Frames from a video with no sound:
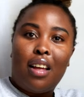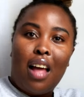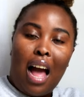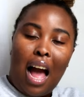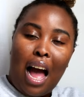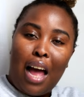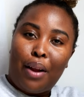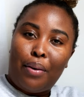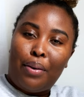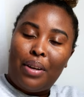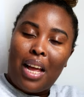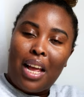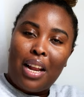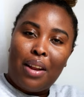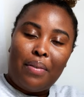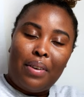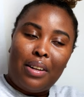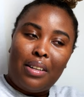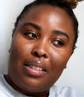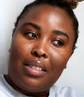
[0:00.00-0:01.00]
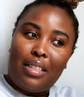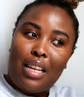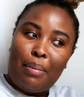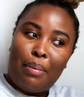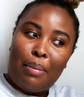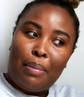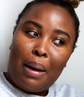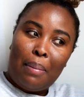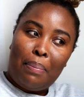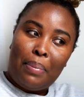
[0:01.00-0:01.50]
i don't want anyone
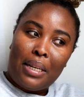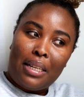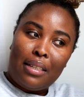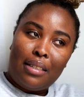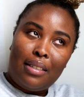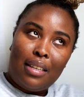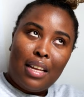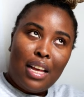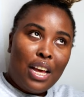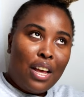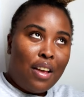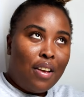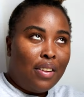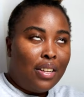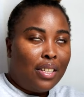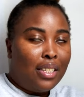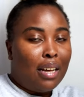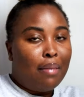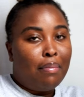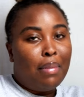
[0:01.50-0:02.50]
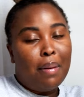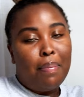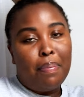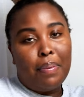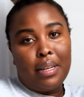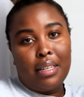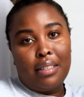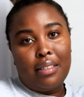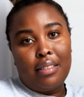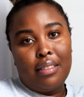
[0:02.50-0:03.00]
disturbing my peace you disturb my
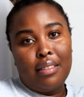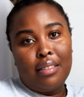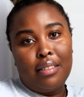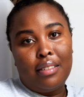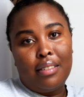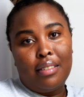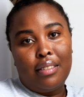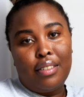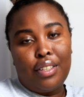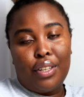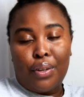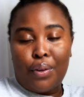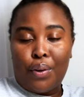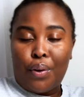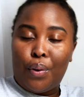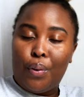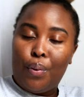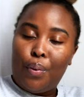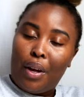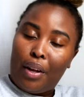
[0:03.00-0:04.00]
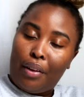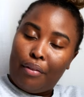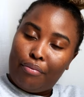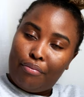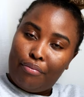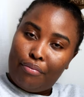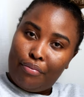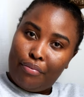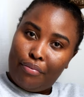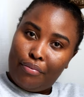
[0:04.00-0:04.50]
peace you go away
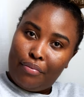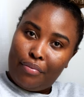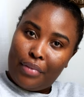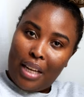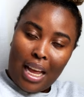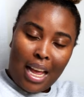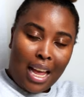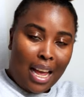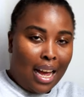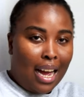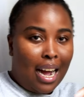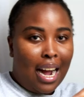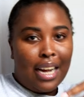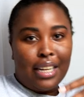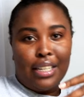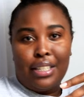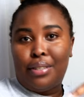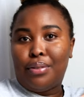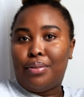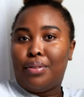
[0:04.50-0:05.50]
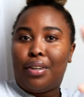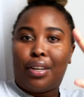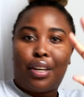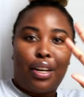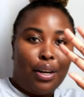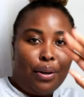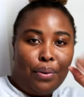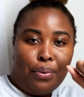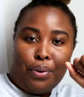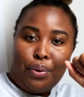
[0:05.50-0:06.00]
i do not
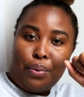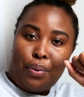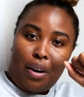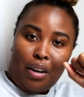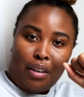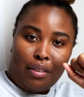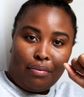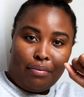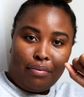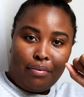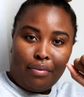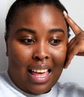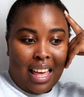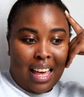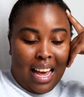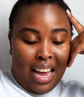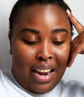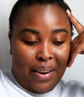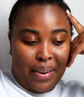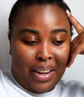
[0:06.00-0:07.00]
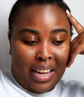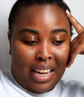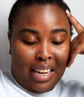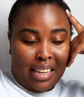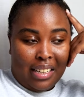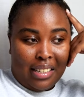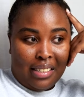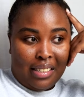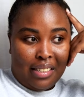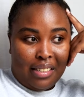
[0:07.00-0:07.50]
care who you are anyway
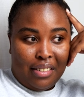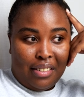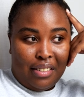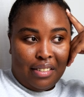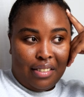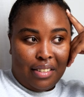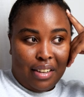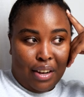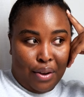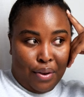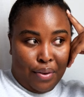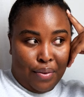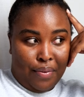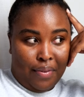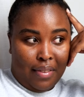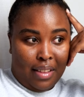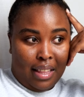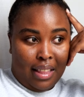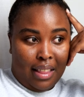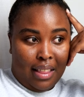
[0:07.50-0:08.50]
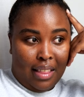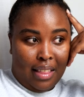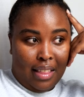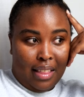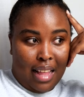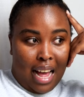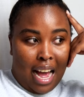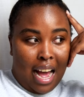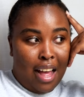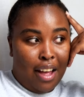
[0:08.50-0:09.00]
guys so
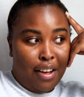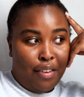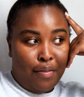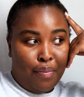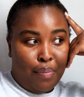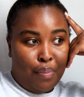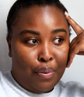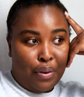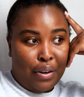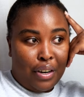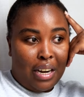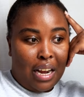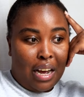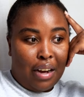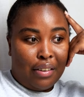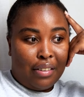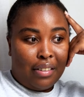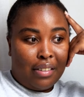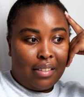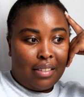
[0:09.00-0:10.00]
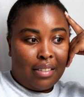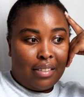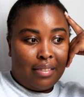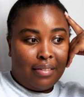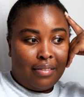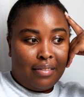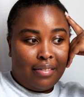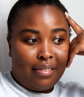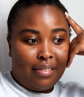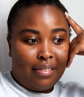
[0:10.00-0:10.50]
i have poured out
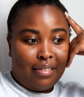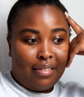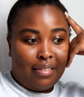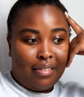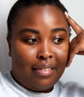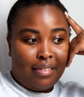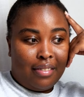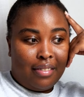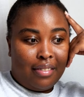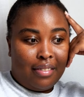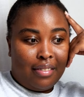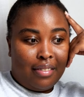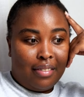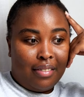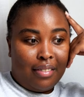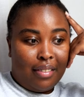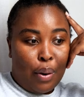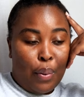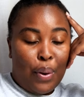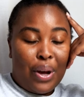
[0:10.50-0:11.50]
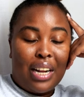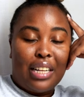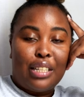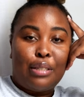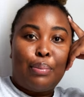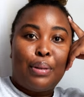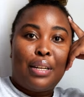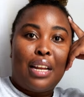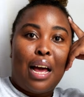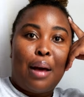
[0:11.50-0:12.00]
what has
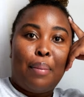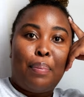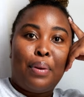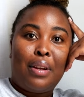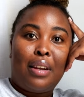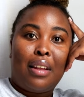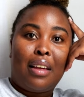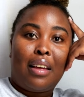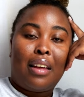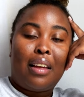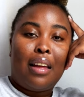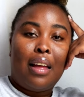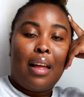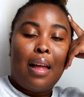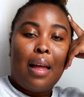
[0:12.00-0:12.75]
been happening